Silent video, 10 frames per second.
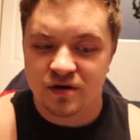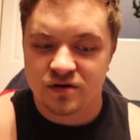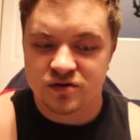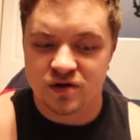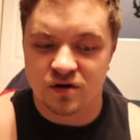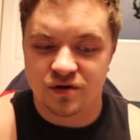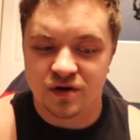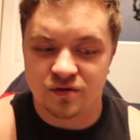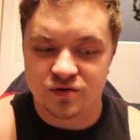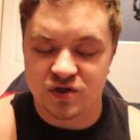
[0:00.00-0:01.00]

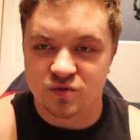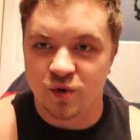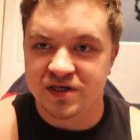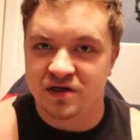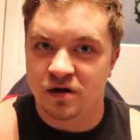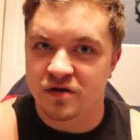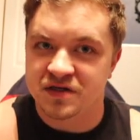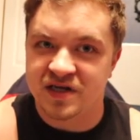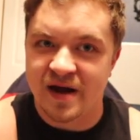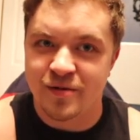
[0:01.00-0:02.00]
So, just wasting all
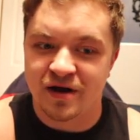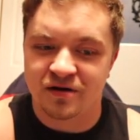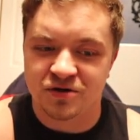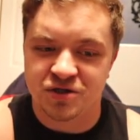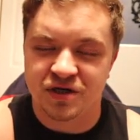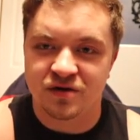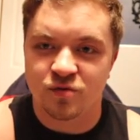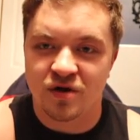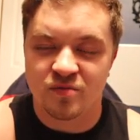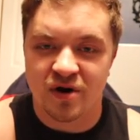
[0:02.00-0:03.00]
this time and energy
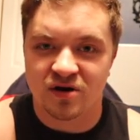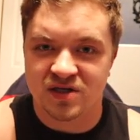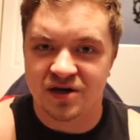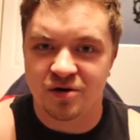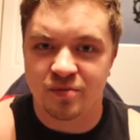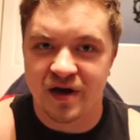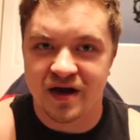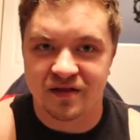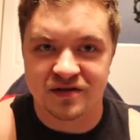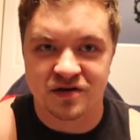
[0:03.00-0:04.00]
while the bar is on your
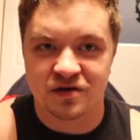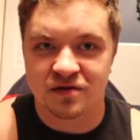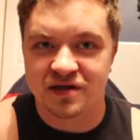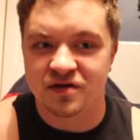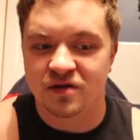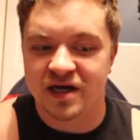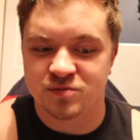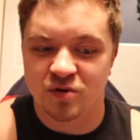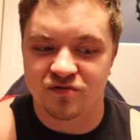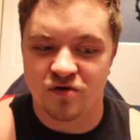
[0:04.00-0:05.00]
back, that's going to lead to less
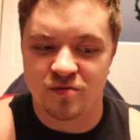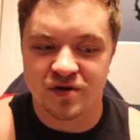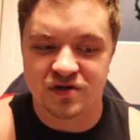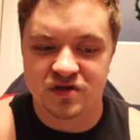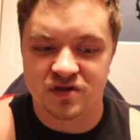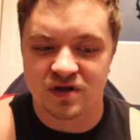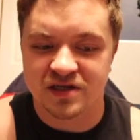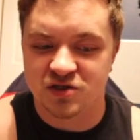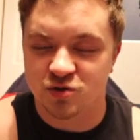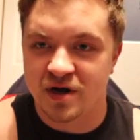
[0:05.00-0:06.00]
performance,
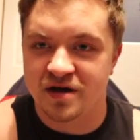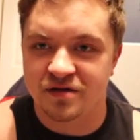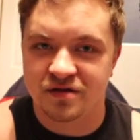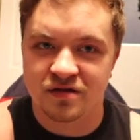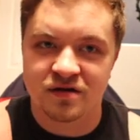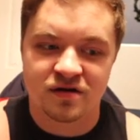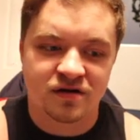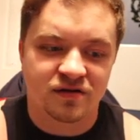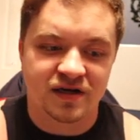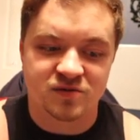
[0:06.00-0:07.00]
less strength,
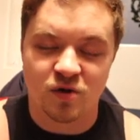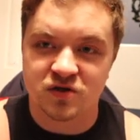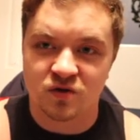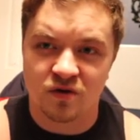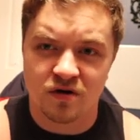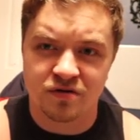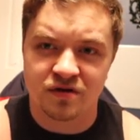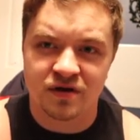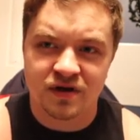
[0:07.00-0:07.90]
less muscle growth.